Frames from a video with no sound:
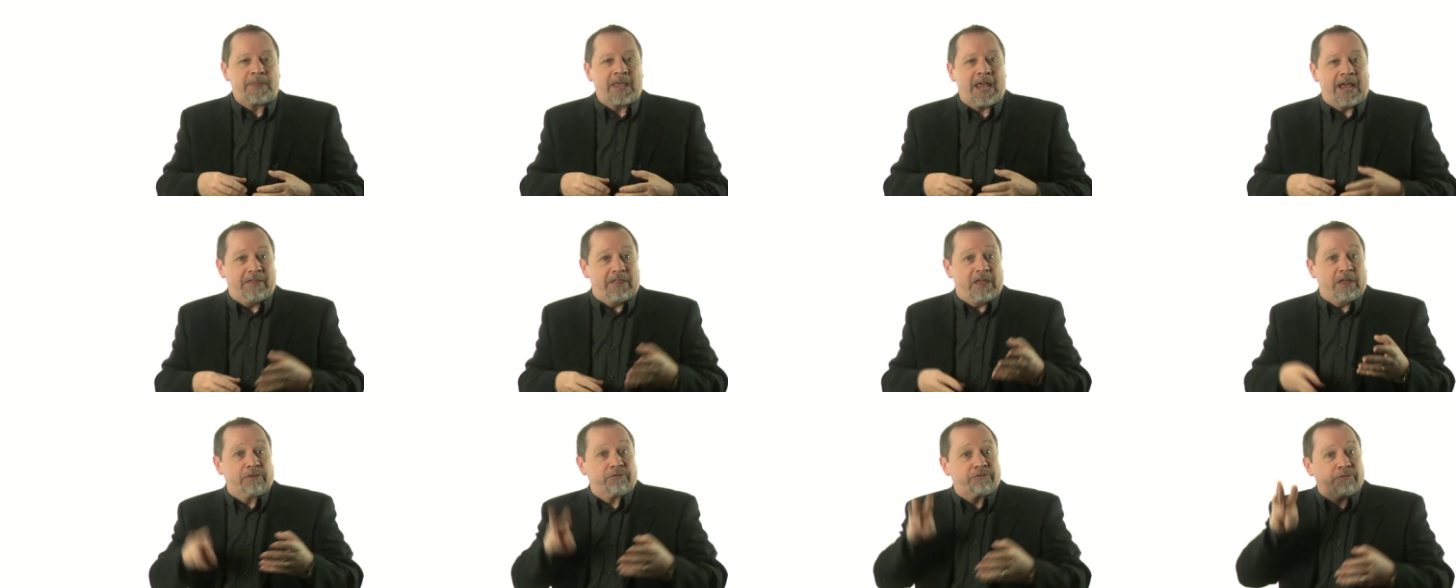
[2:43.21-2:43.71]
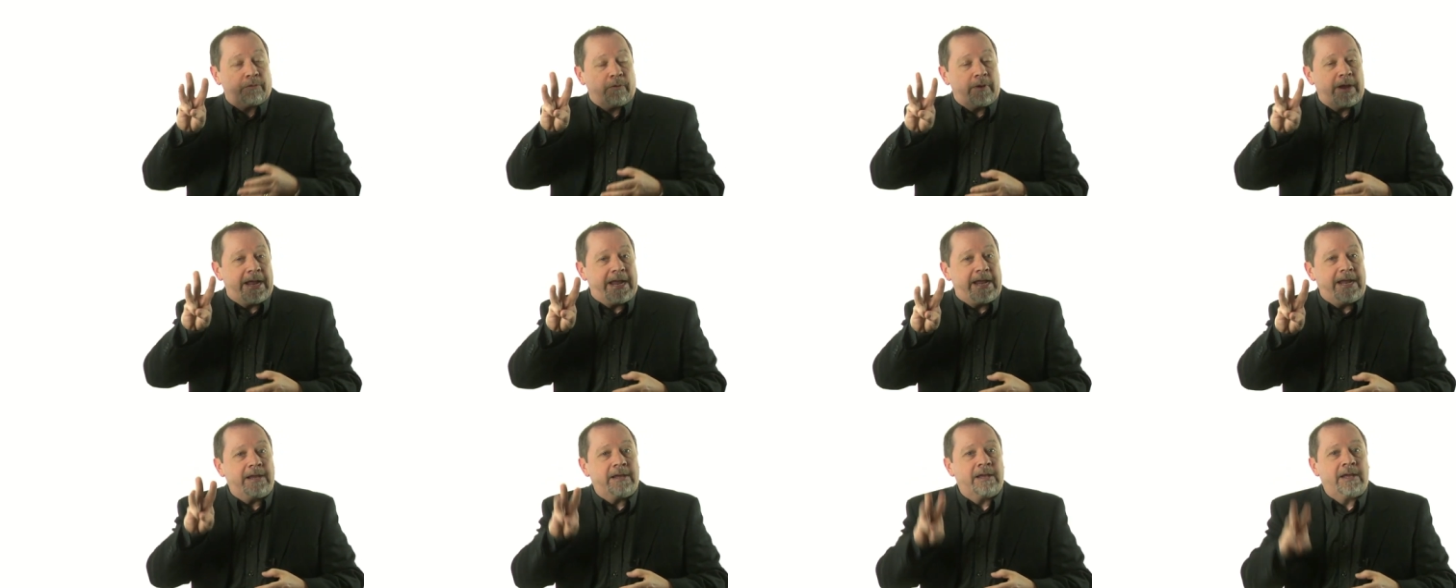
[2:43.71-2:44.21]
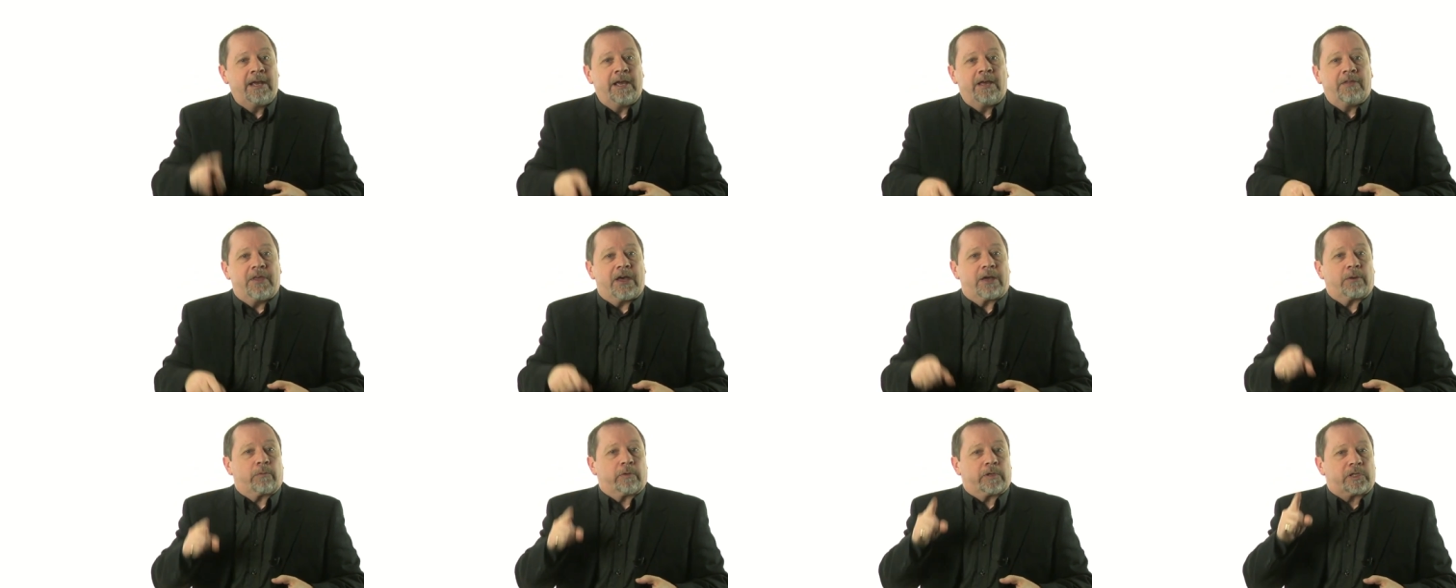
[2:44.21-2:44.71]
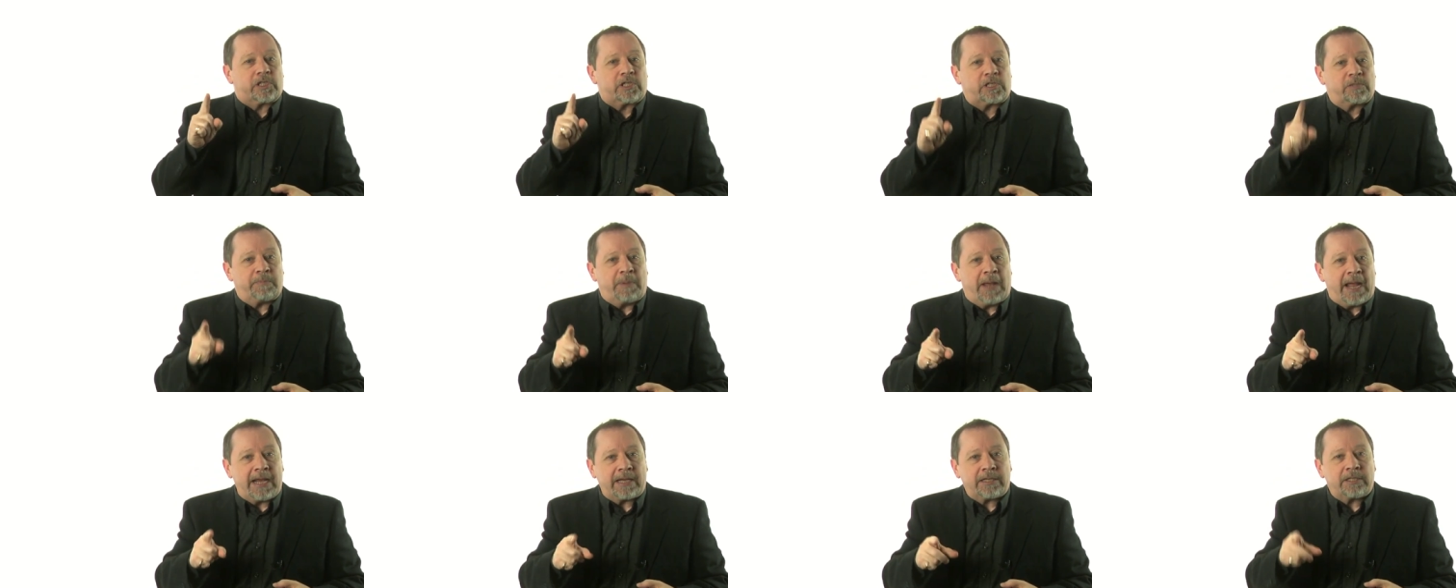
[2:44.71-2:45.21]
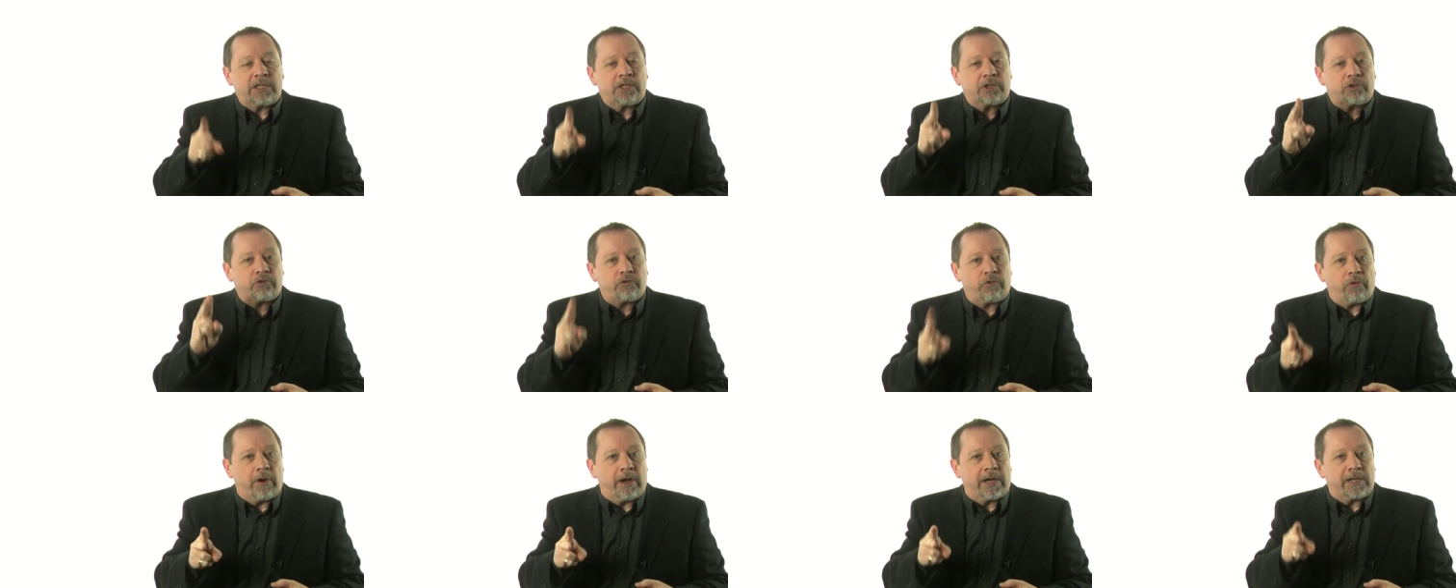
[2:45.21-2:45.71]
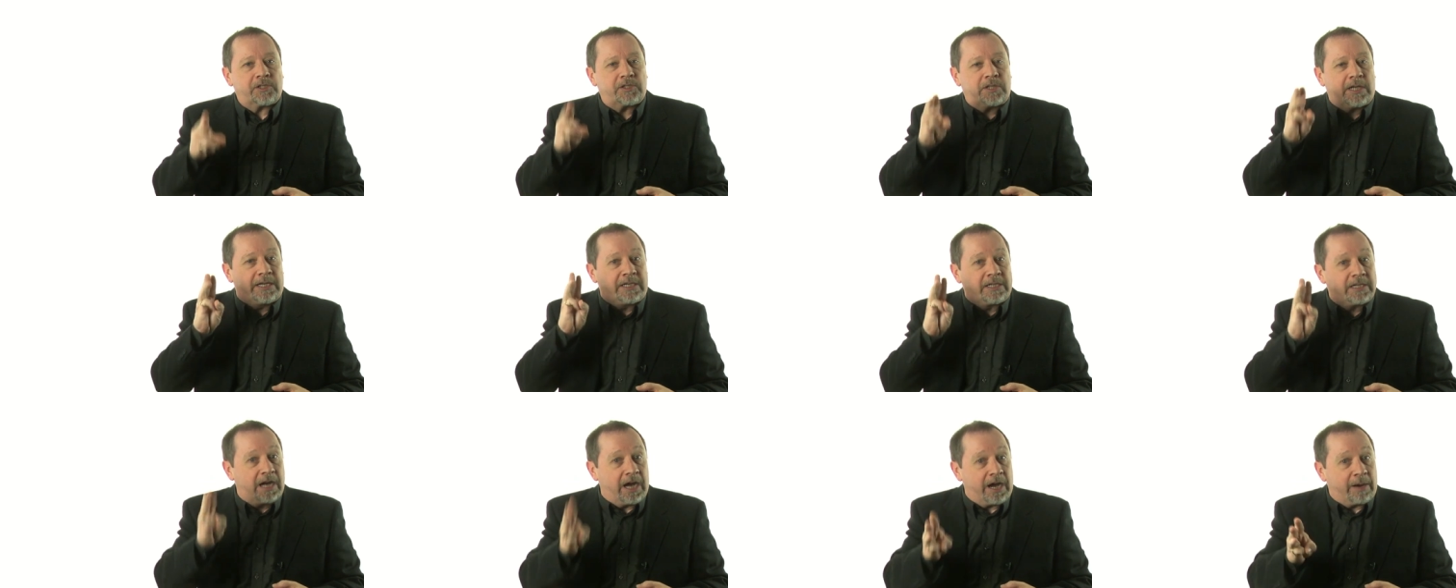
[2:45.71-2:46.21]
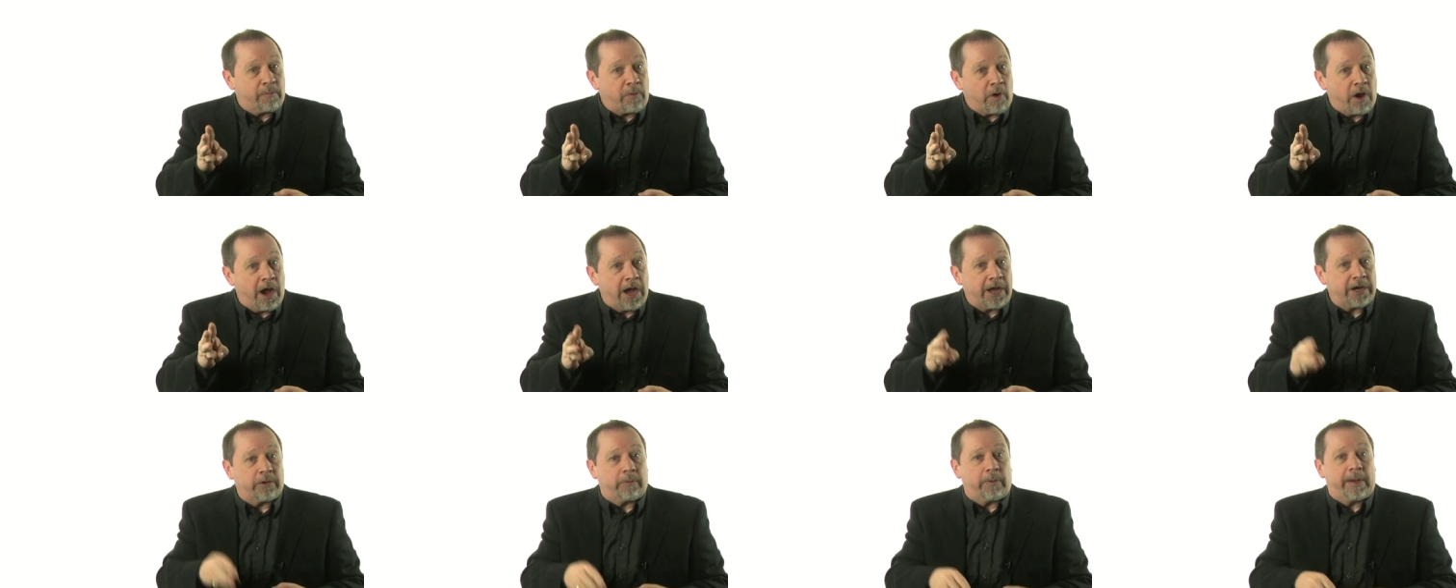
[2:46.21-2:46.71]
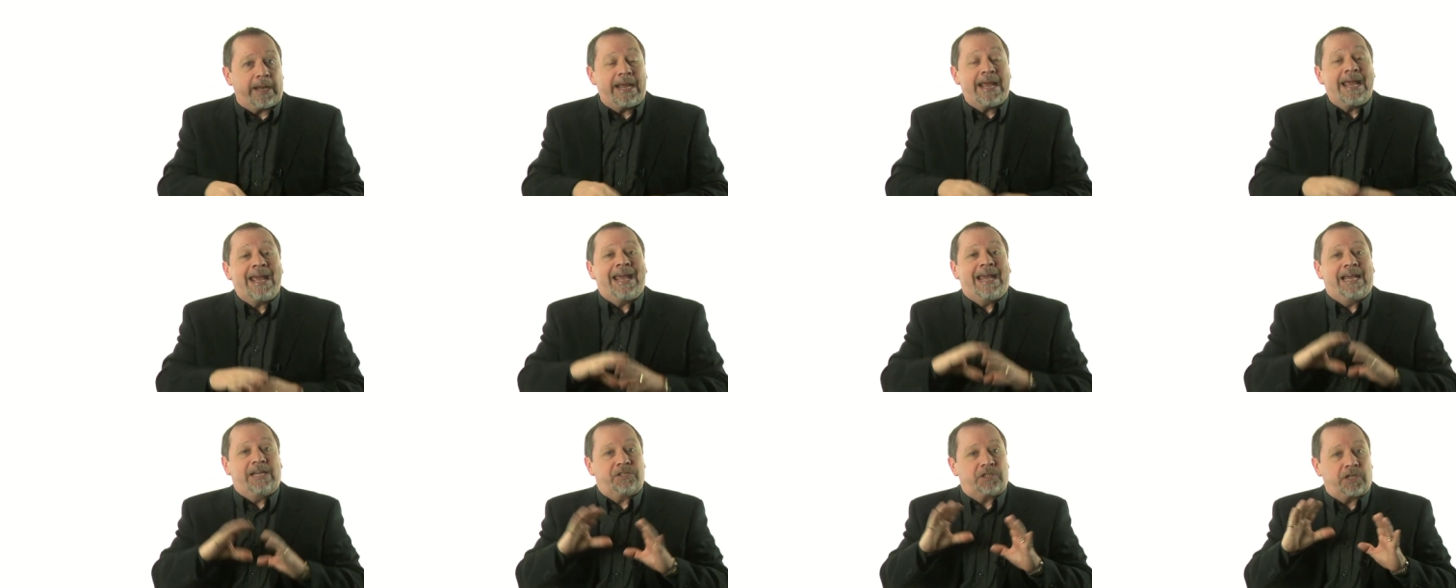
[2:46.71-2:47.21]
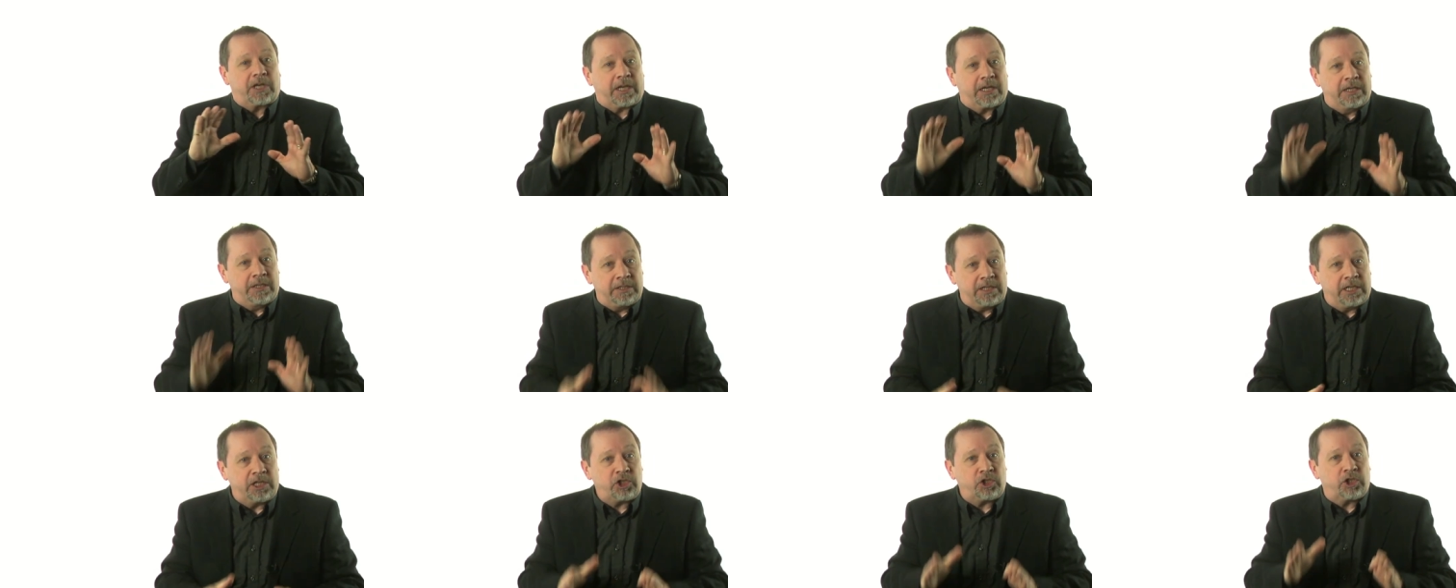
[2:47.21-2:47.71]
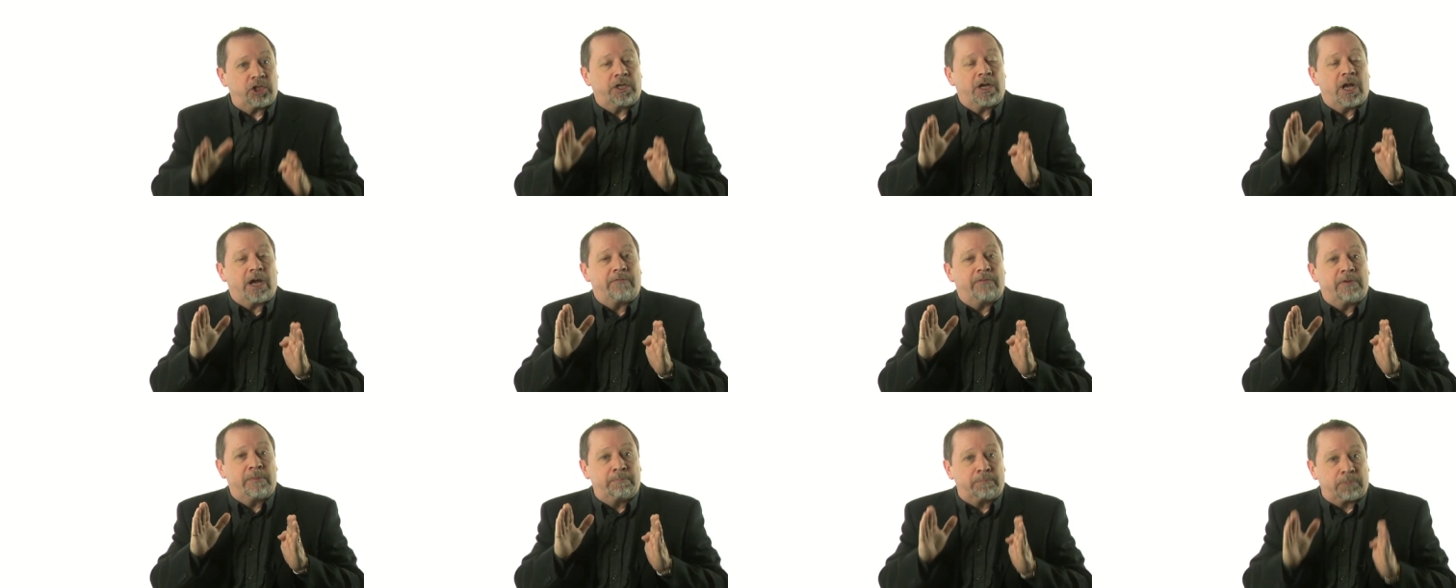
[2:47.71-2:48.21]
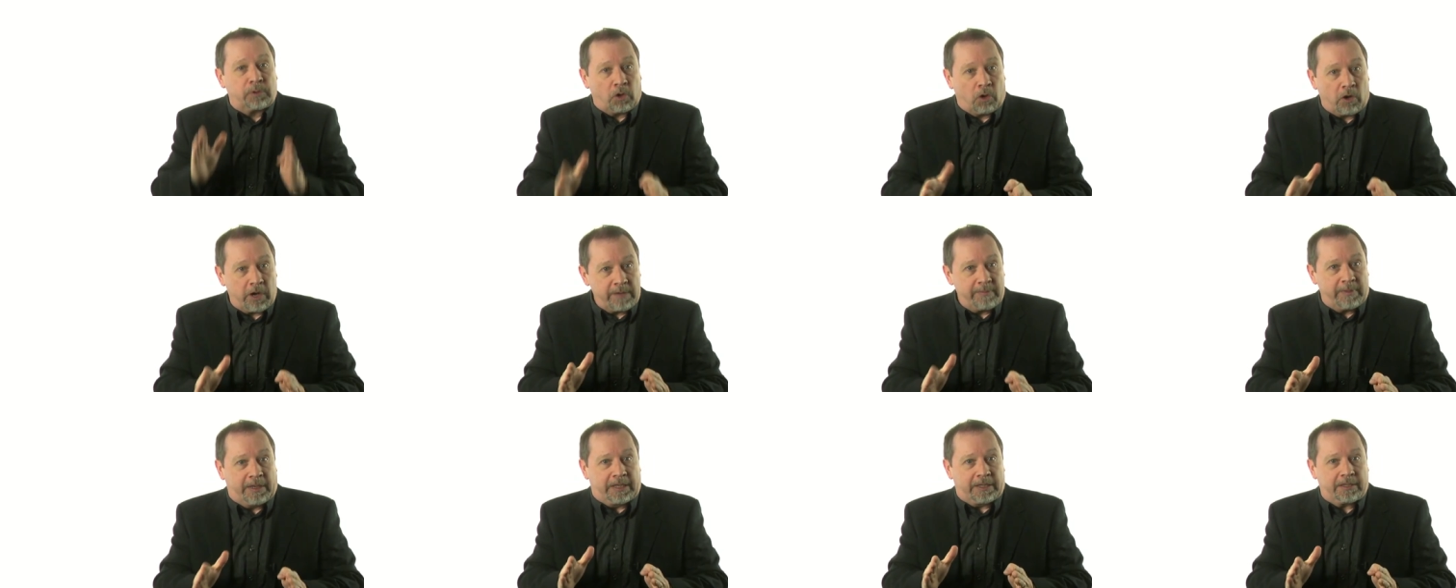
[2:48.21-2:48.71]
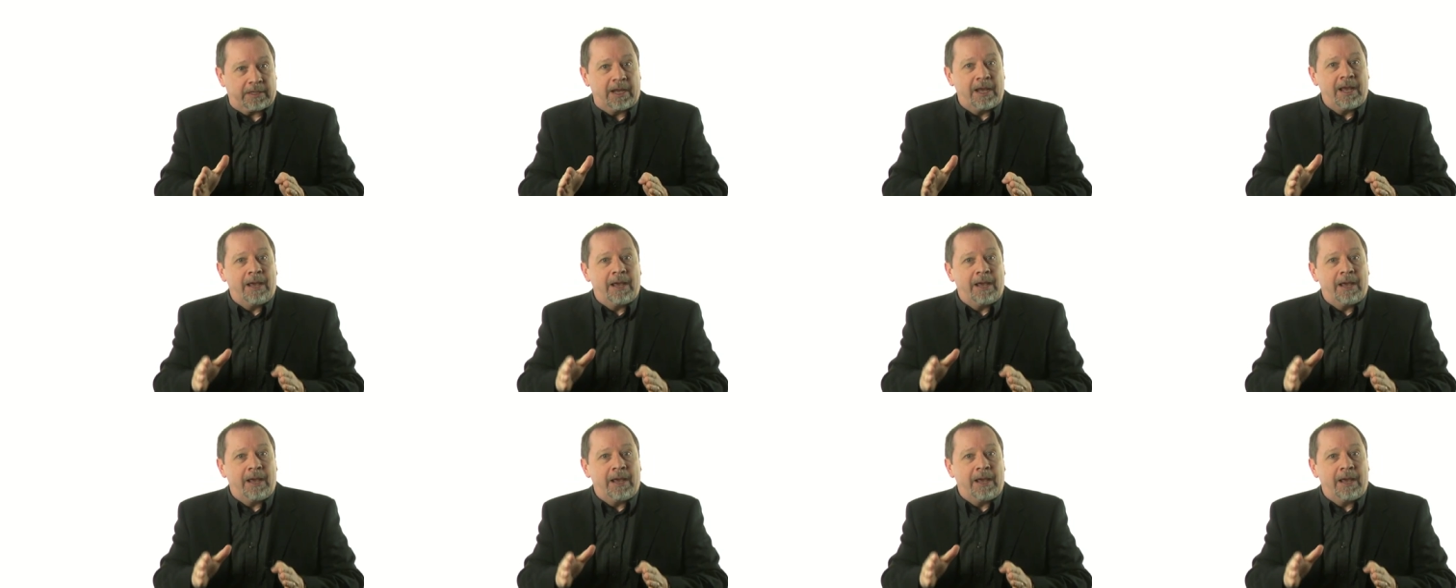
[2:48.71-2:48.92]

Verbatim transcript: And then three, that respect, trust, and camaraderie is a condition of employment.